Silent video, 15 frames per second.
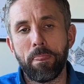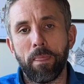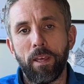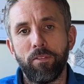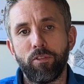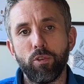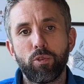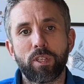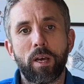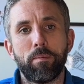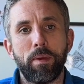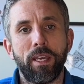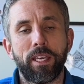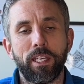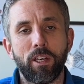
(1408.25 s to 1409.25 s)
If you start
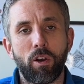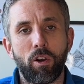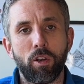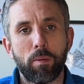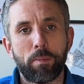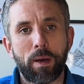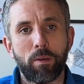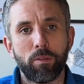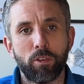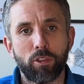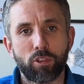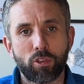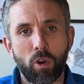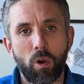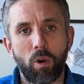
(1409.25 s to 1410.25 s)
making it all about the
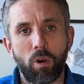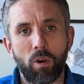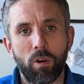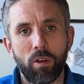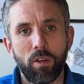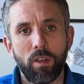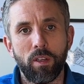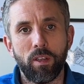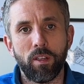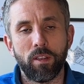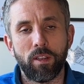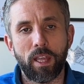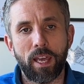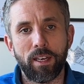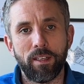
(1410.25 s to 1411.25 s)
score,
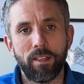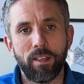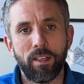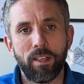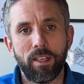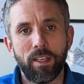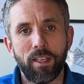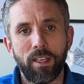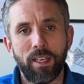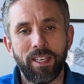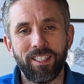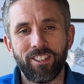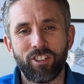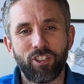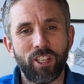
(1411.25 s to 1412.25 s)
then
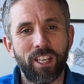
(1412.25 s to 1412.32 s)
it